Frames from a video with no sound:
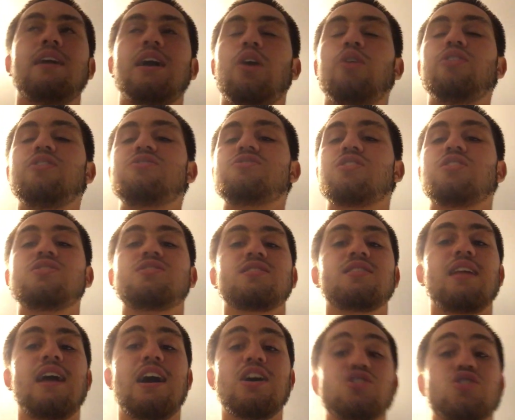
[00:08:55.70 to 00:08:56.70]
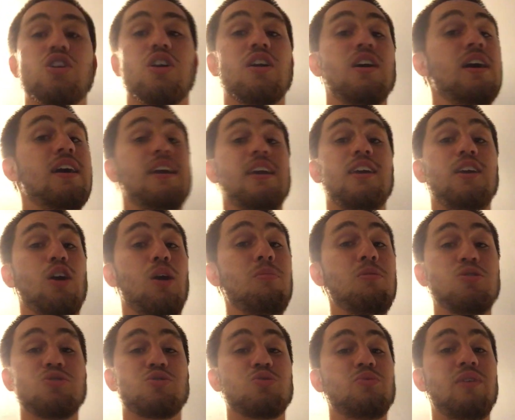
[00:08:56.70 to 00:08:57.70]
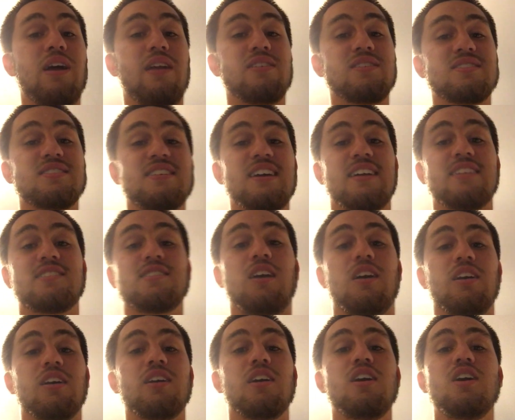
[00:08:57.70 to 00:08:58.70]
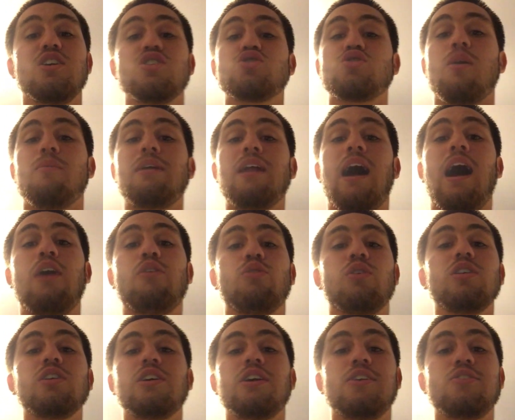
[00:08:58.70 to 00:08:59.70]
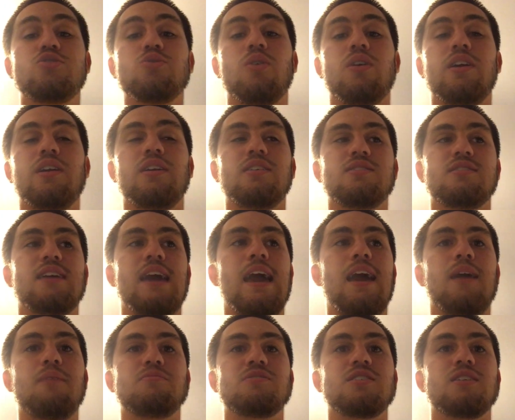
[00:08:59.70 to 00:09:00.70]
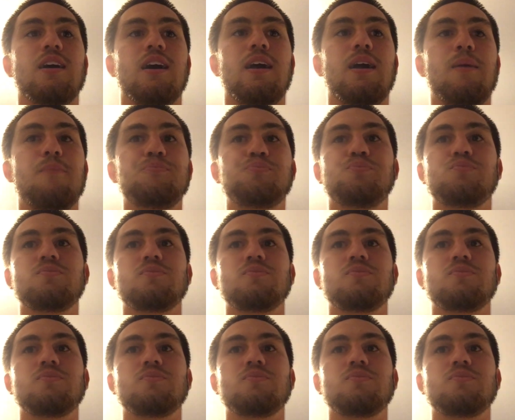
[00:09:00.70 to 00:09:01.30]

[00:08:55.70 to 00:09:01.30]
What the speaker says: Keldon's a good slasher. He almost threw down a sick dunk. So, I mean, I really enjoyed his game tonight.